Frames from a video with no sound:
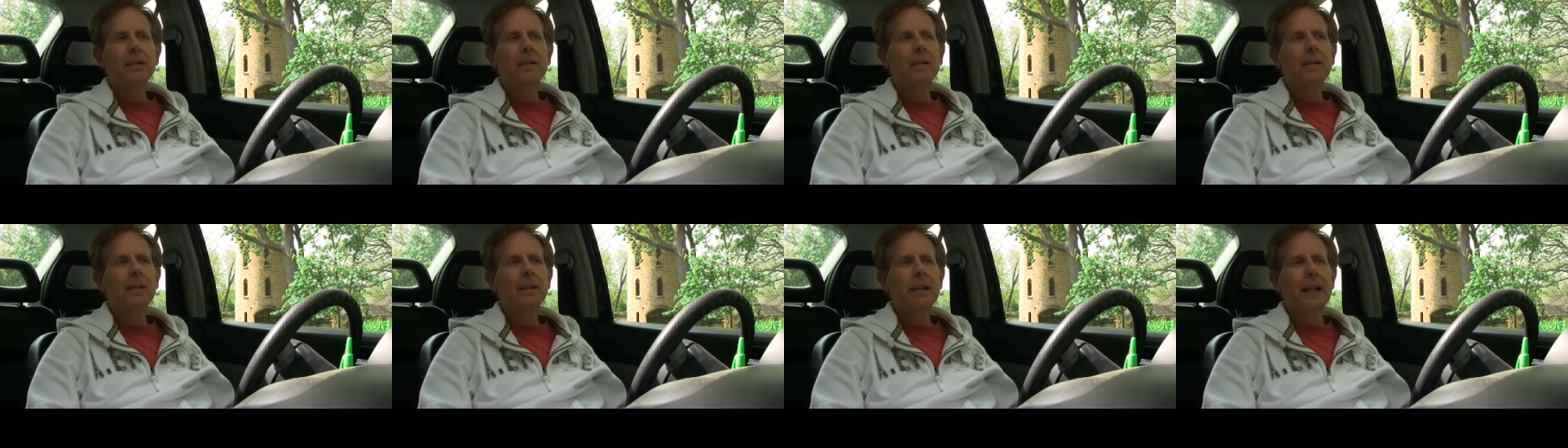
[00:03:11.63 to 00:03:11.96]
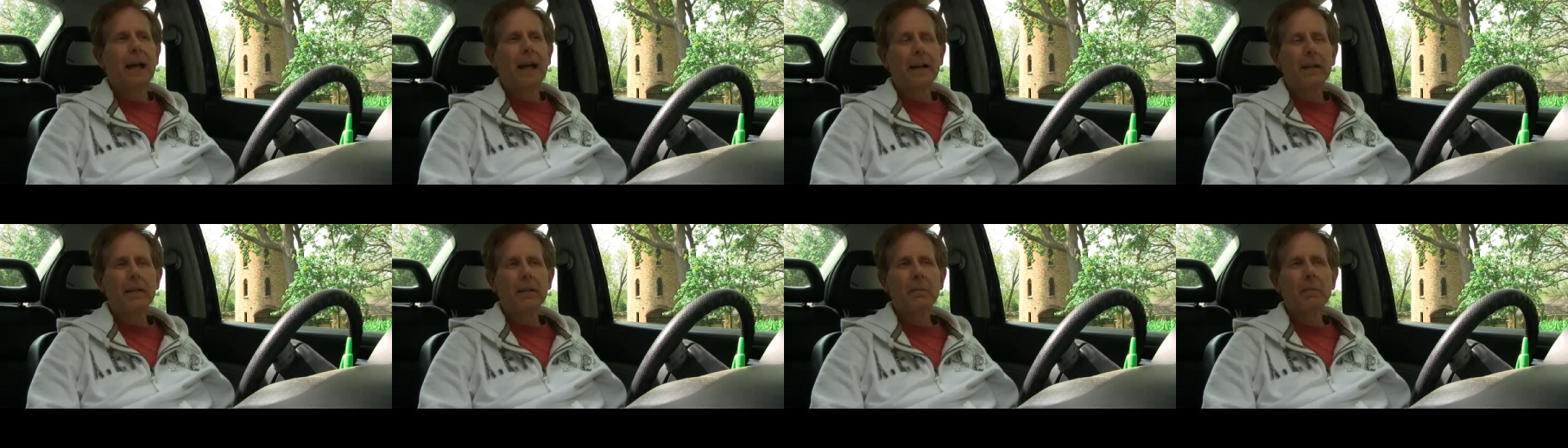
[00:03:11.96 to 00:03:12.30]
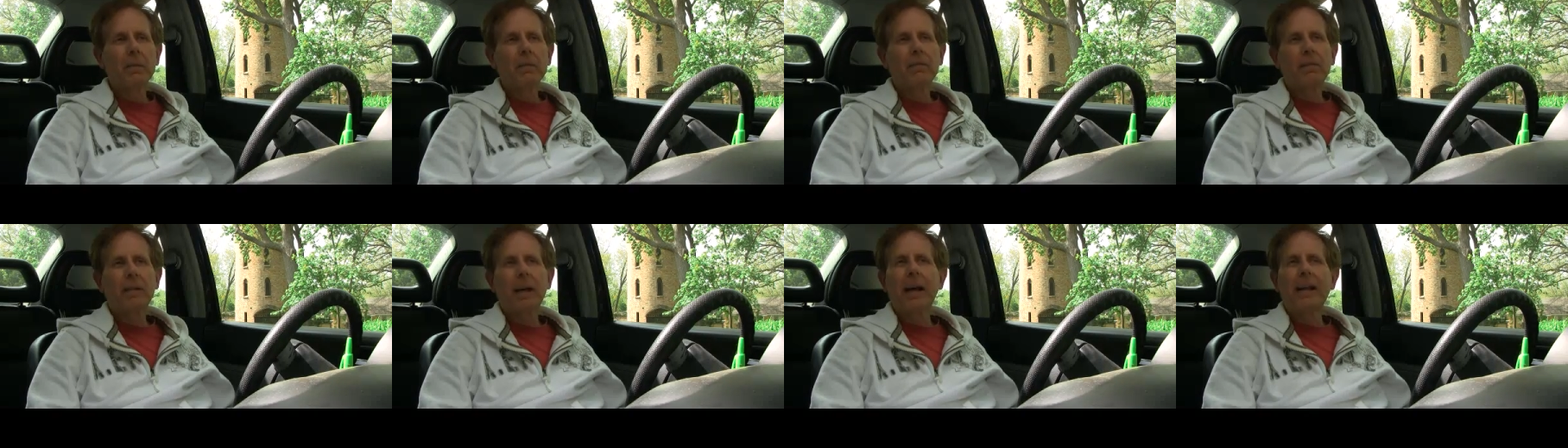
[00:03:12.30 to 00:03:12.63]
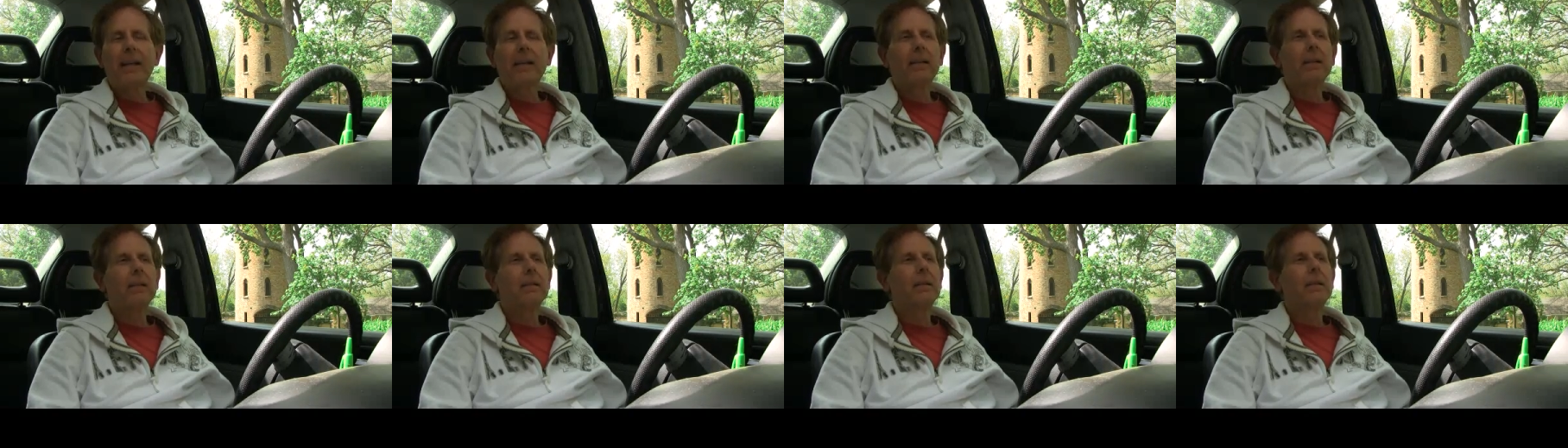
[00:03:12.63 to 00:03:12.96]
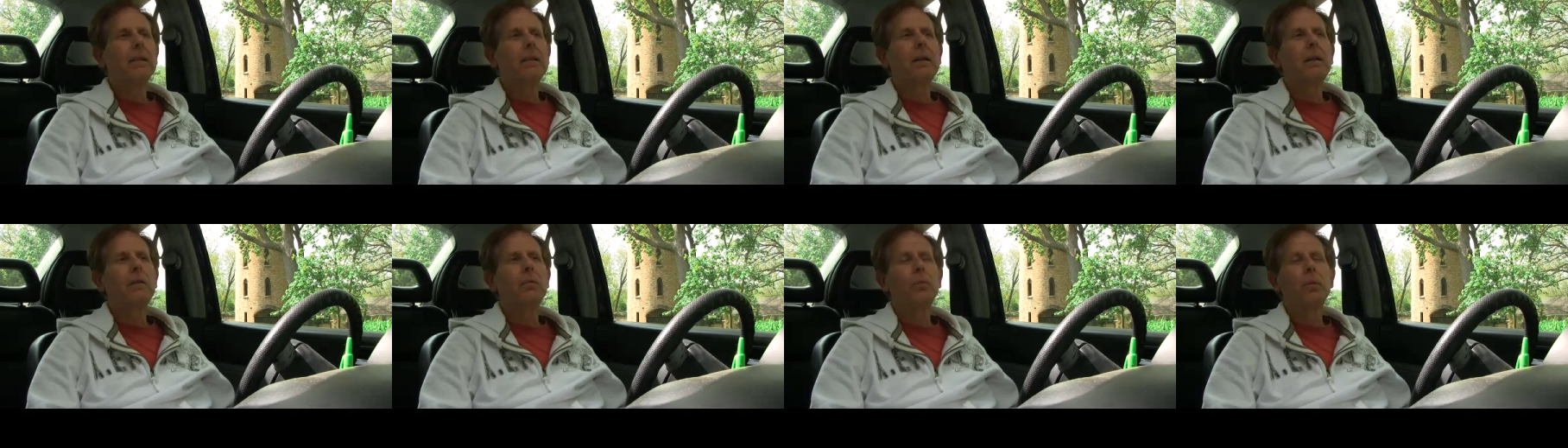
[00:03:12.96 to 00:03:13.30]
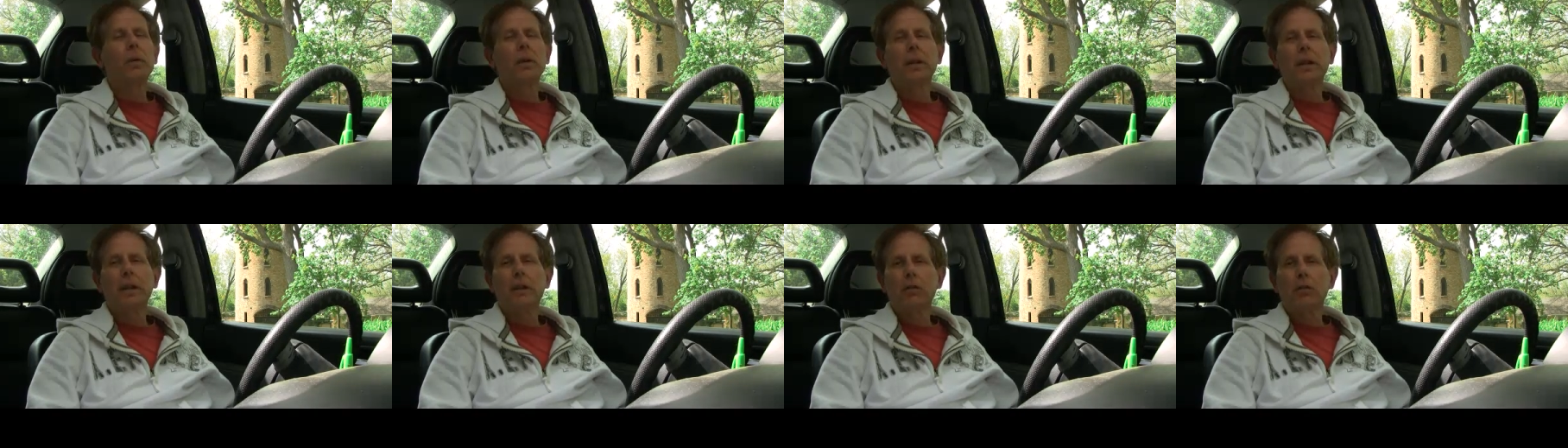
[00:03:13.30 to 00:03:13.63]
A lot of them have gotten a
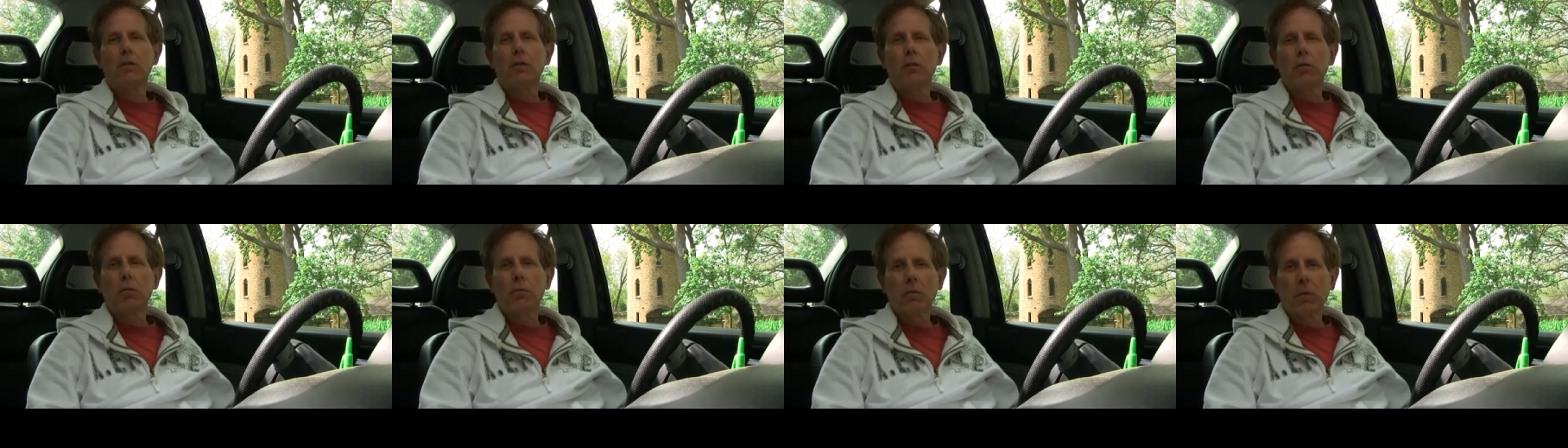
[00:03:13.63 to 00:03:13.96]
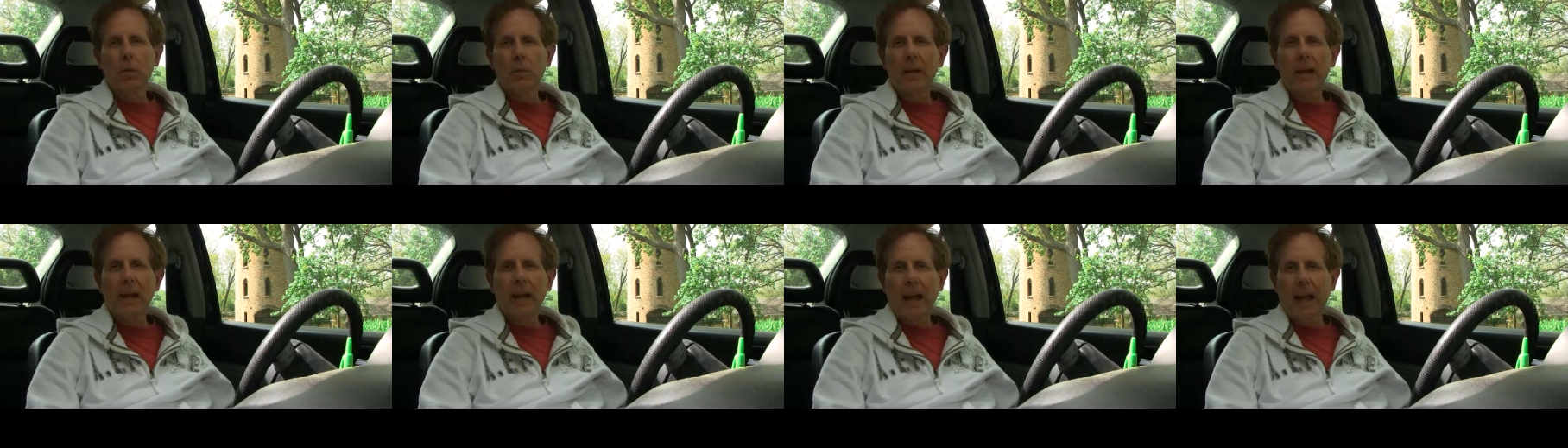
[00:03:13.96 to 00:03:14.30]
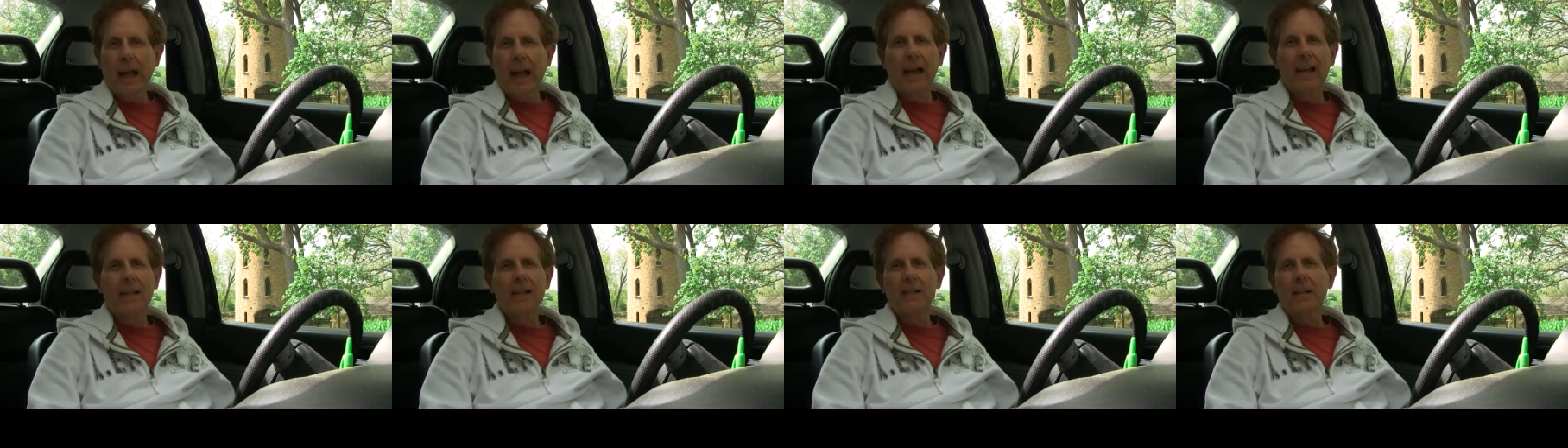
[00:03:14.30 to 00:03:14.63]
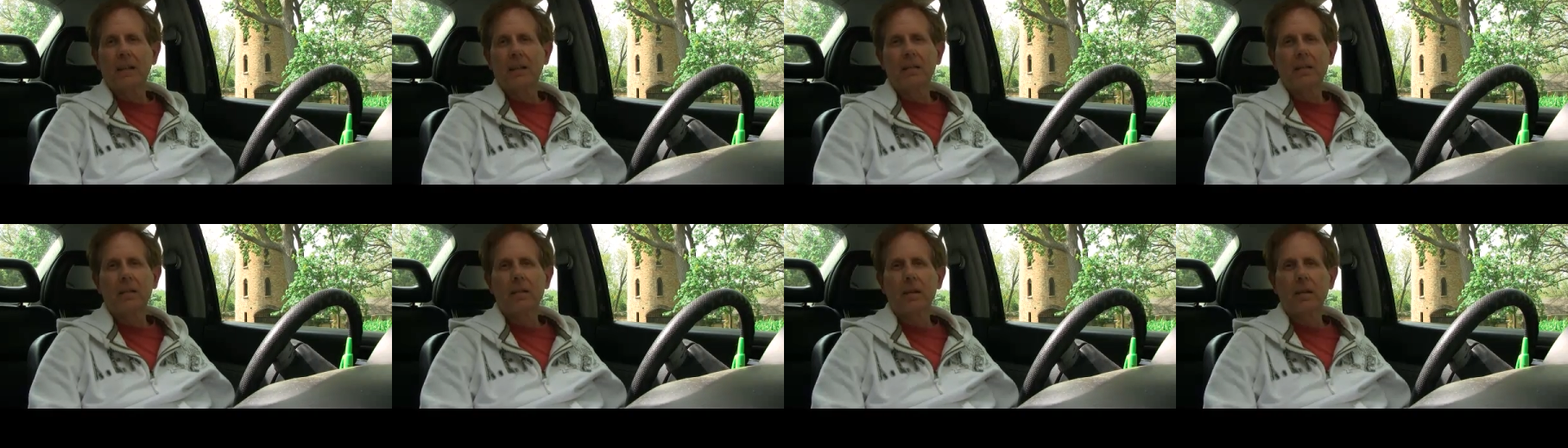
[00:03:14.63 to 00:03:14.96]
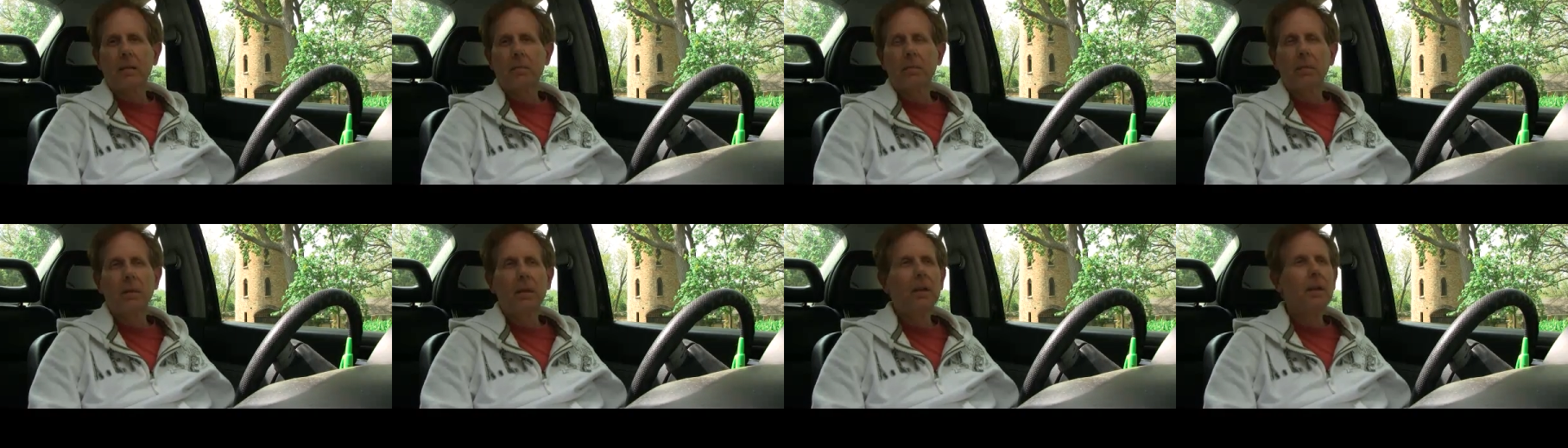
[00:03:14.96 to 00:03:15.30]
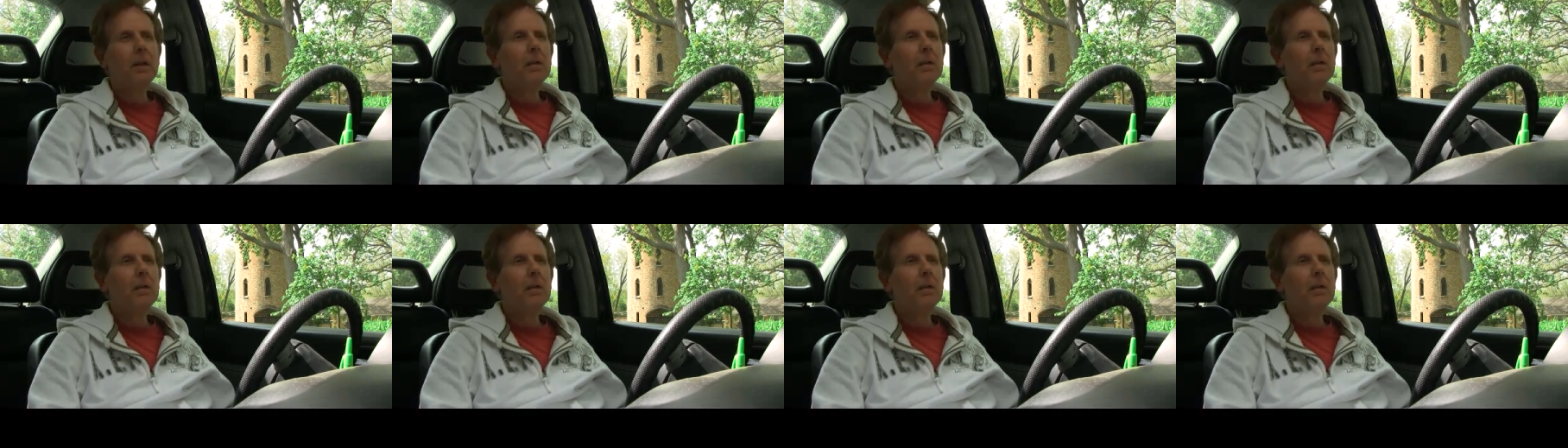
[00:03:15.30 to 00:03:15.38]
really crummy hand dealt to them.